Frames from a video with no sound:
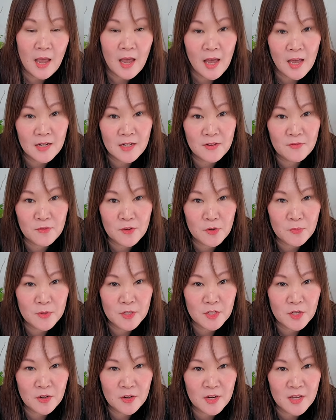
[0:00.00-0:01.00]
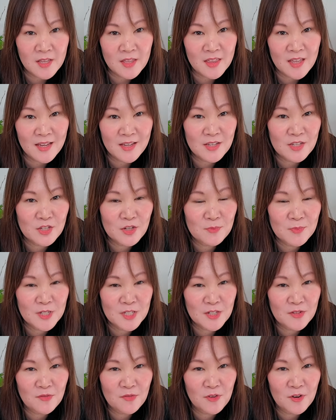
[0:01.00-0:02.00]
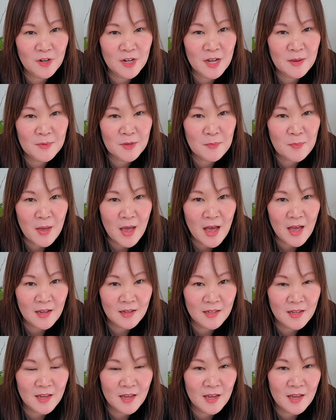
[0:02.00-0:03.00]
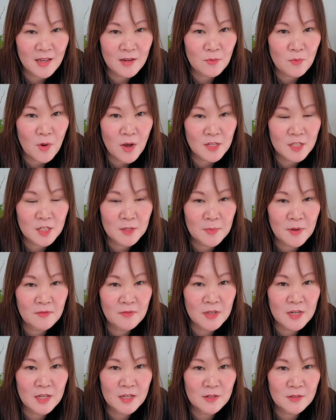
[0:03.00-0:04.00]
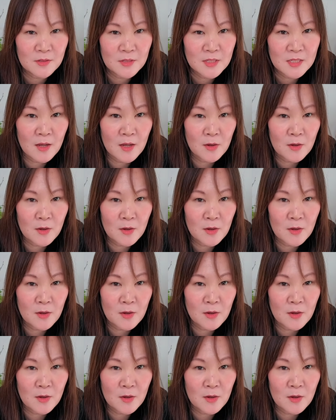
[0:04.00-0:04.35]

And if you're returning, thank you so much for coming back and watching my videos.